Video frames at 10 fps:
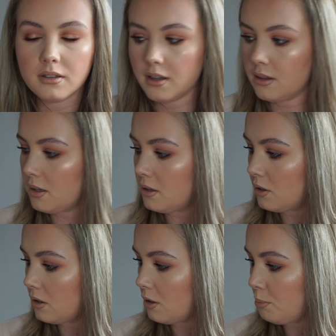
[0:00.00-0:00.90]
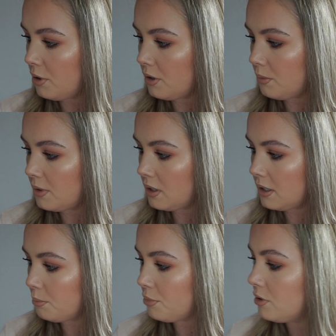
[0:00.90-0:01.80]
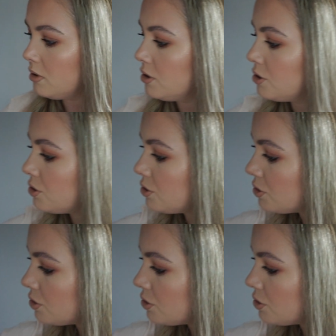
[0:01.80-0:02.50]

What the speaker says: And then I'll apply it with a lip brush.